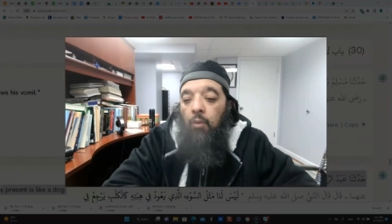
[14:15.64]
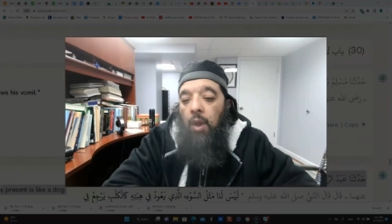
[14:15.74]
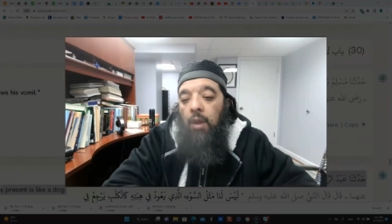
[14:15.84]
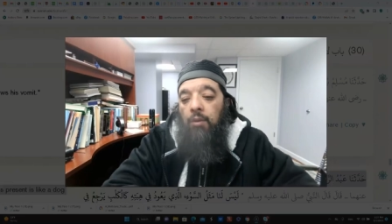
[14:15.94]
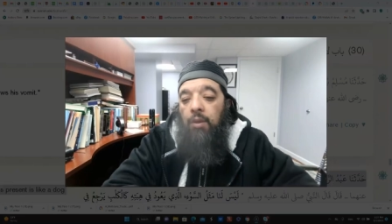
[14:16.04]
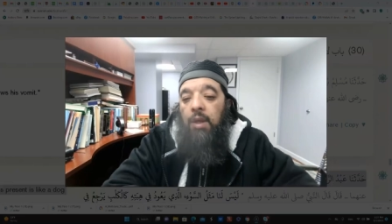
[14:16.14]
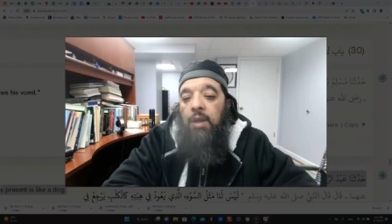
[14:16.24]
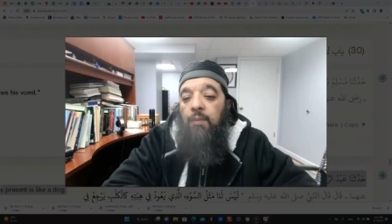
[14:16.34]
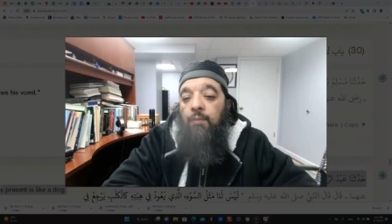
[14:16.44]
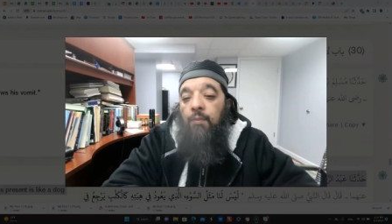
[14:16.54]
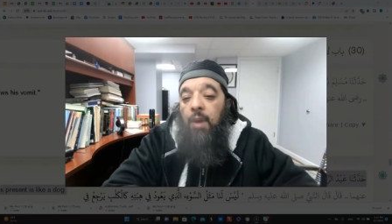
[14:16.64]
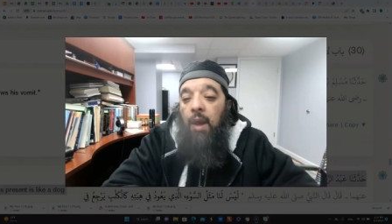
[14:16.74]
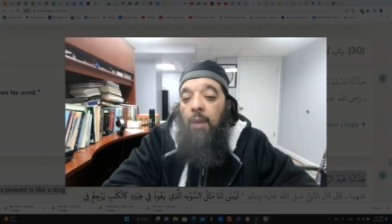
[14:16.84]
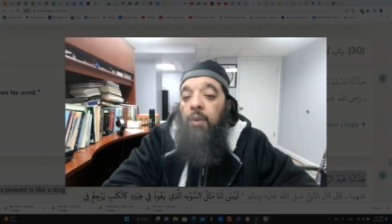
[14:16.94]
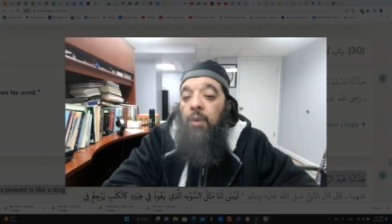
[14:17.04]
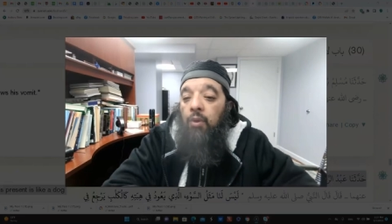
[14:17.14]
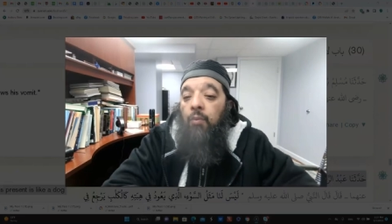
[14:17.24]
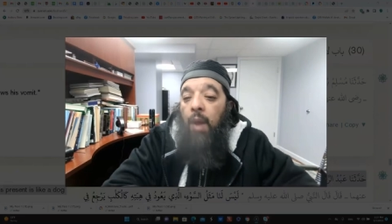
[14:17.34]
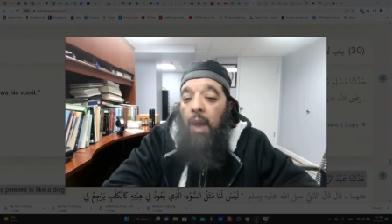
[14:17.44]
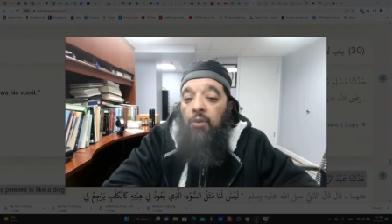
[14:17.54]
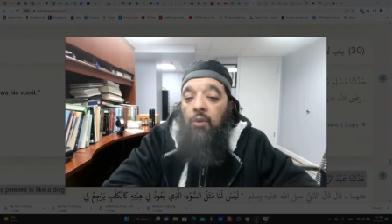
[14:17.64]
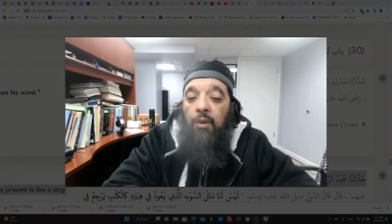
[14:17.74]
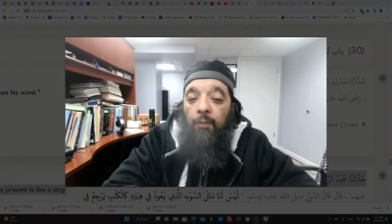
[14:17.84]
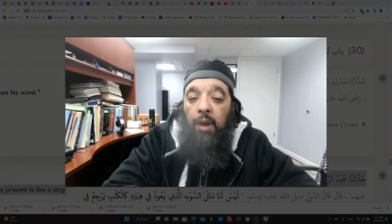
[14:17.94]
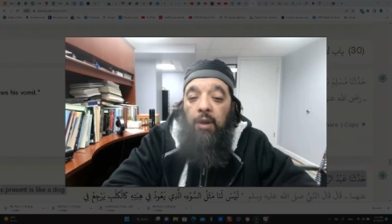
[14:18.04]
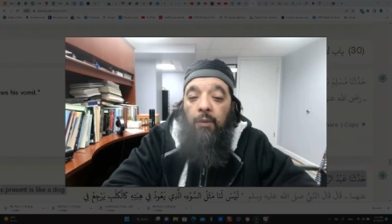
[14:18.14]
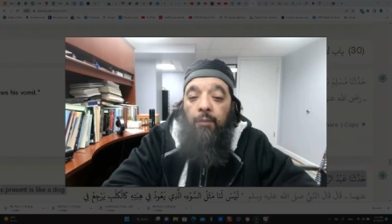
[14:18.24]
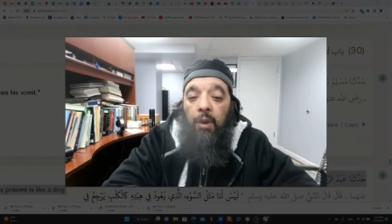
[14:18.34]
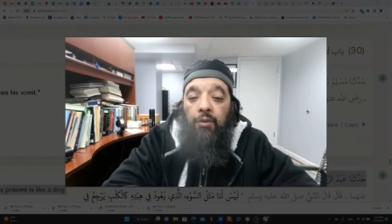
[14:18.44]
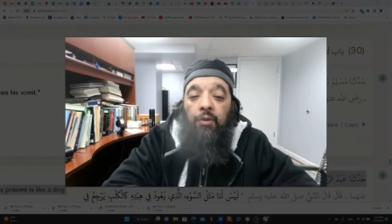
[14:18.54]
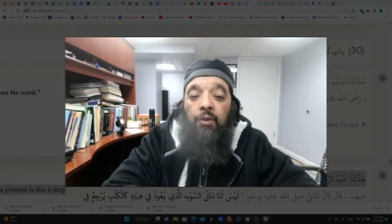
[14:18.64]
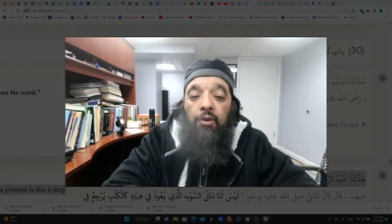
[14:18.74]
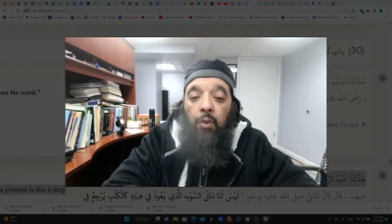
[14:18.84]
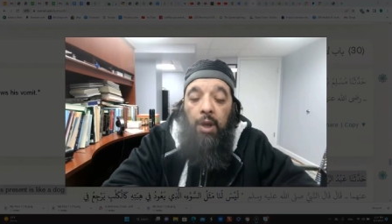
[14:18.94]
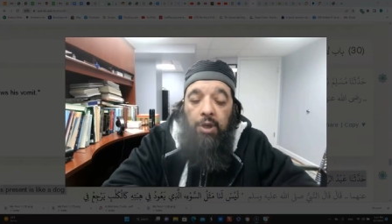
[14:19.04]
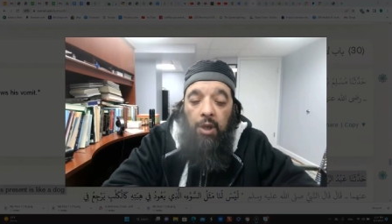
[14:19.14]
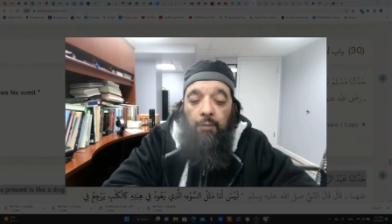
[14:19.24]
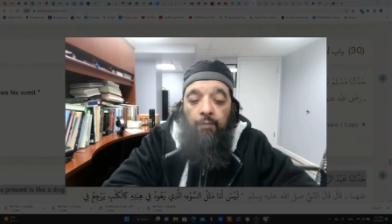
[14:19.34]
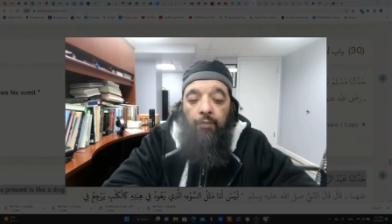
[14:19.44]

Well, then it may not be so bad. So depending upon the situation.